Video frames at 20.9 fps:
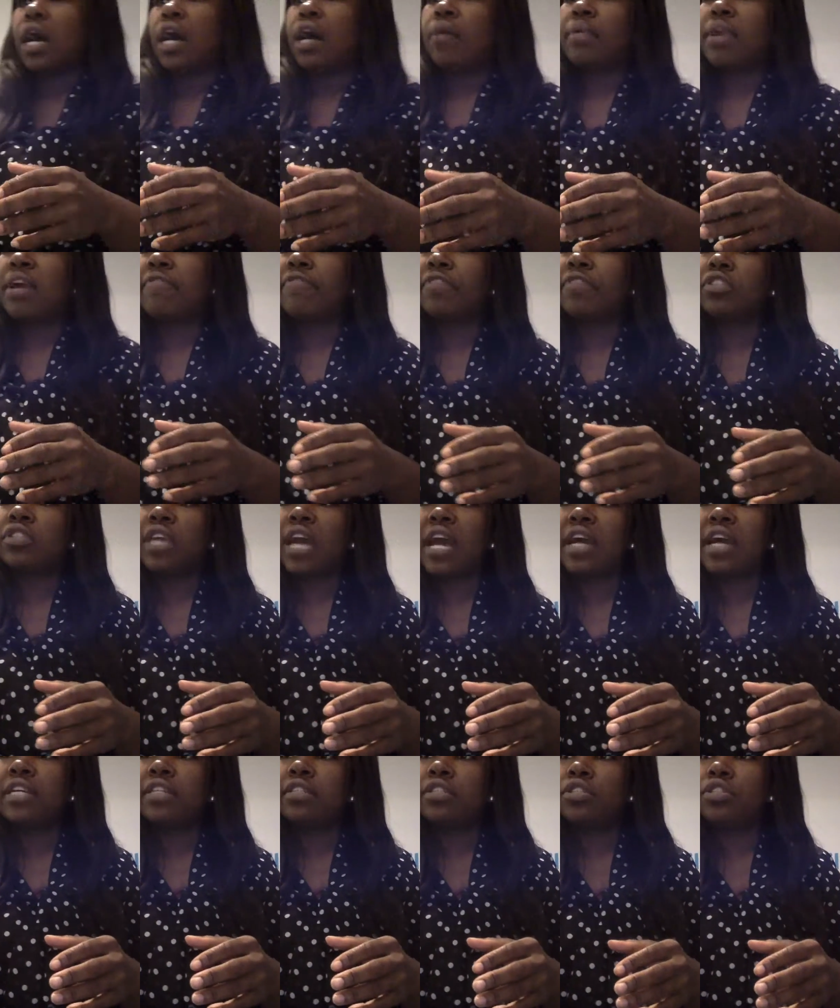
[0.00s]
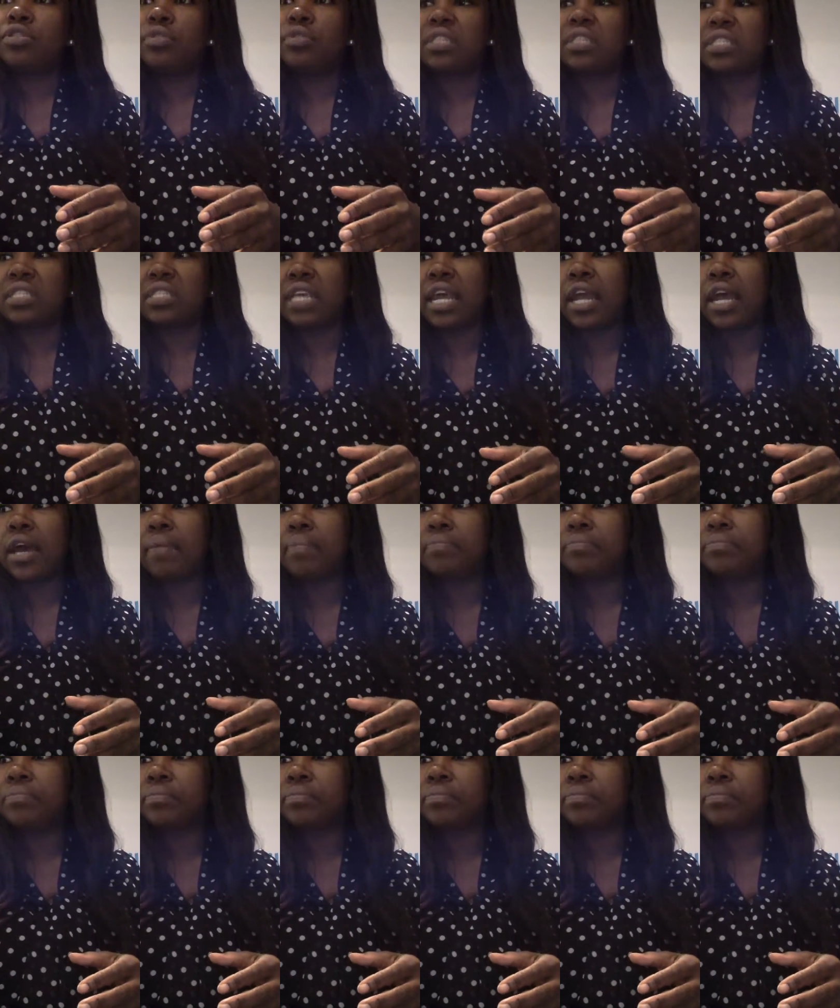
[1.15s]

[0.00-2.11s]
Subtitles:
when I first got students set up.